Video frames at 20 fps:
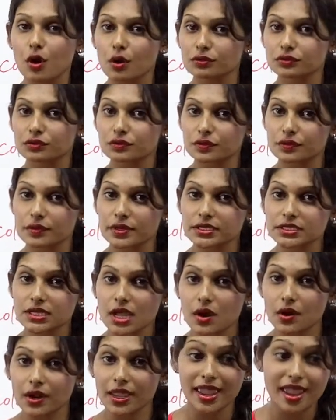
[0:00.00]
go through it,
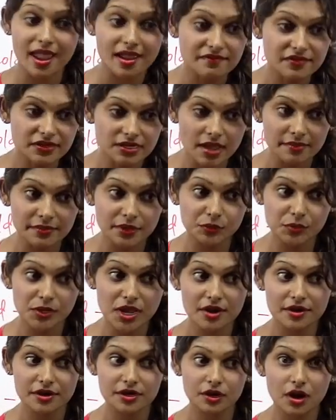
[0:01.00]
okay, every time that
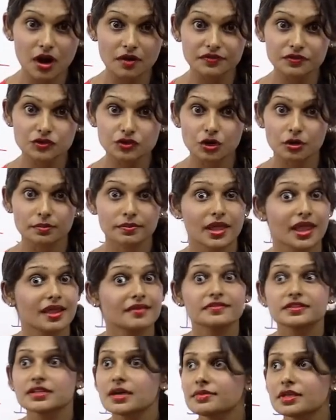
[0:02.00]
we are at a coffee shop,
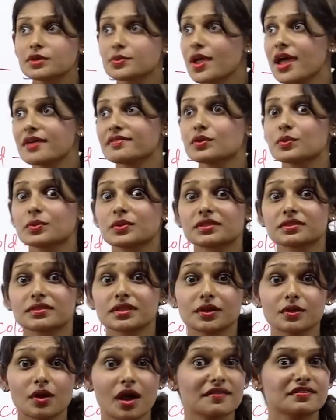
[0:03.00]
every time that we're having with,
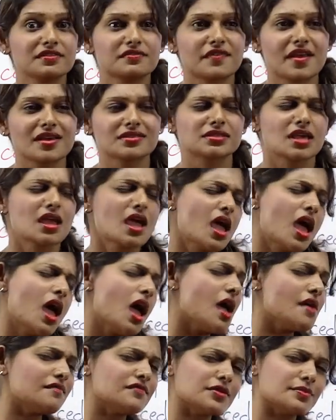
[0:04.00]
you know, having friends,
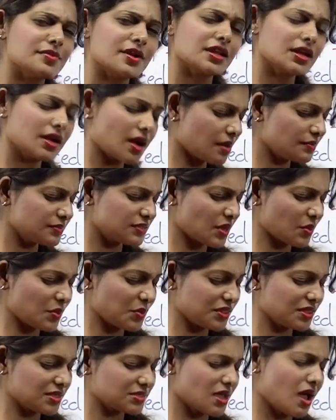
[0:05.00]
everybody comes up
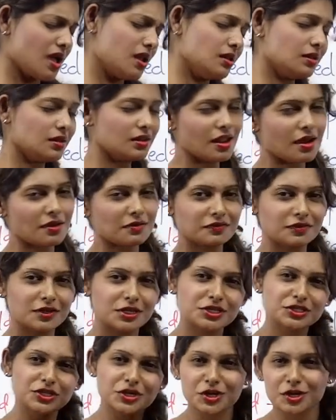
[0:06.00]
with this
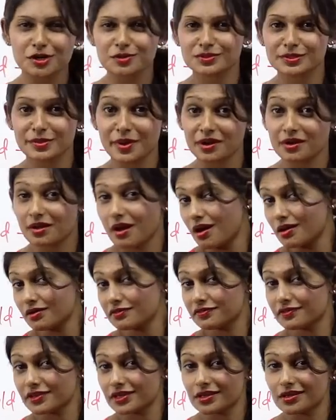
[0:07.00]
lovely terms about
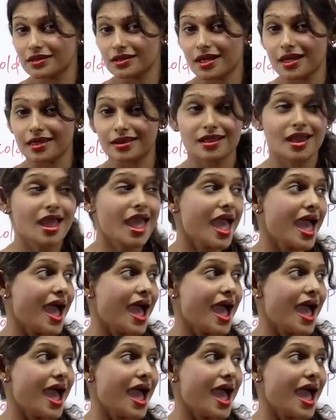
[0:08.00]
coffee and